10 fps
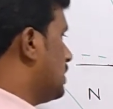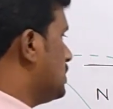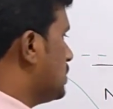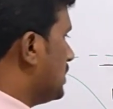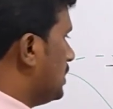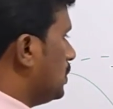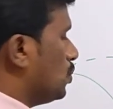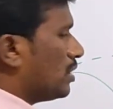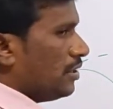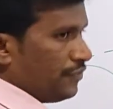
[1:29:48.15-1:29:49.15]
There is
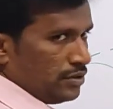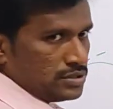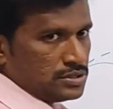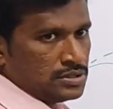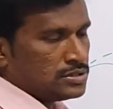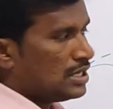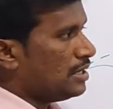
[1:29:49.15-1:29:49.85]
nothing to confuse.